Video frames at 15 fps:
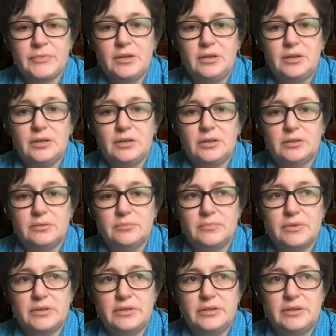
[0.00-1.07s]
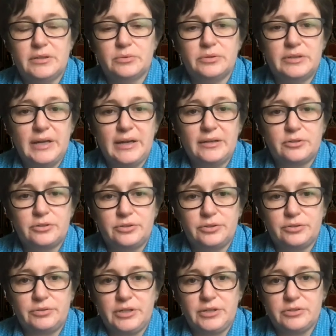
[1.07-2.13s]
Though that
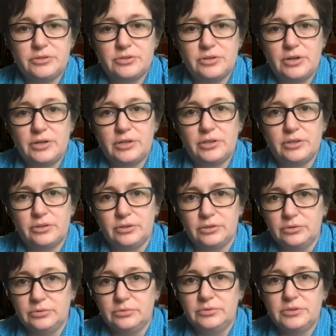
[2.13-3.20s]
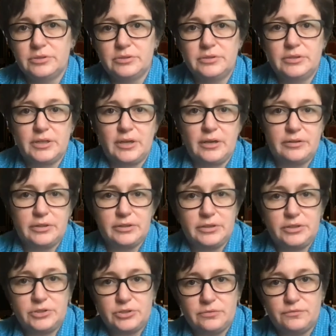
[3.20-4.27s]
current grade does not include the
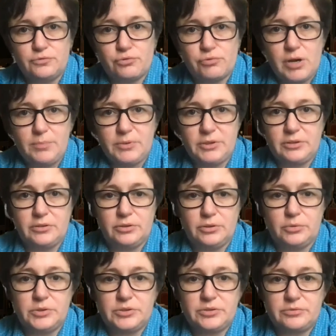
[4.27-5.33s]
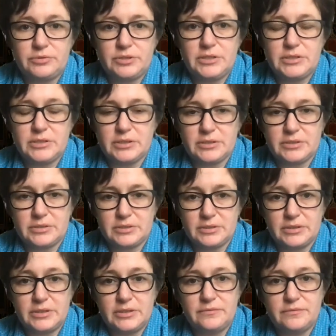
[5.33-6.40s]
calculation of dropping the lowest 3 tickets to
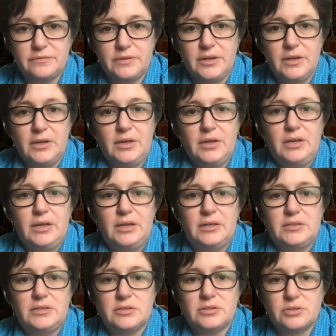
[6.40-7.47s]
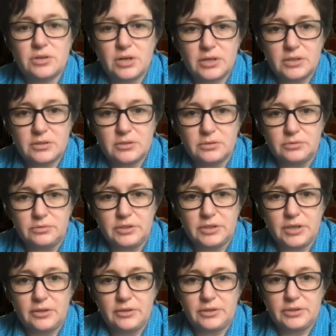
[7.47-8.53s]
leave, and it does not include the
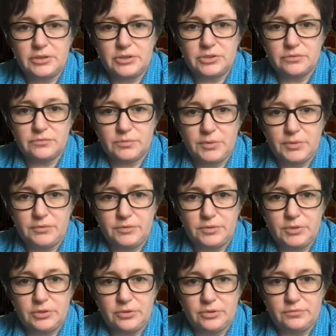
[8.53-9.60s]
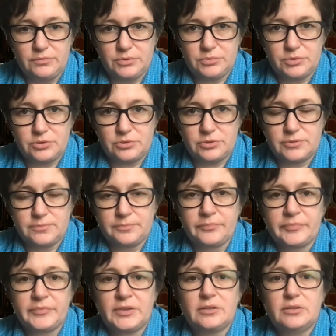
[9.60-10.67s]
calculation of above and beyond vouchers.
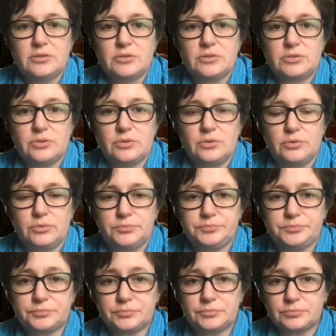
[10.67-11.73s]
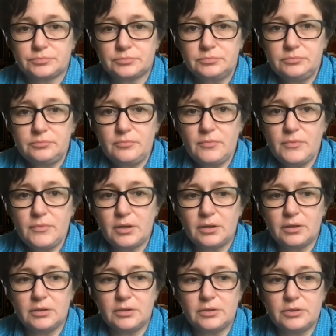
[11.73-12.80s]
So
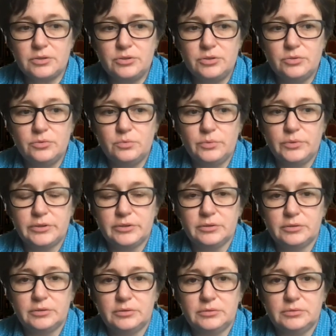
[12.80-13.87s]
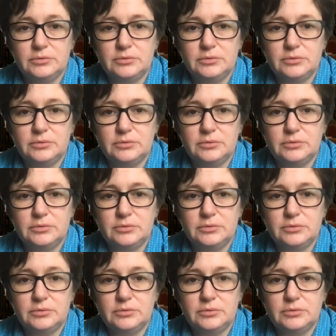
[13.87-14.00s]
you will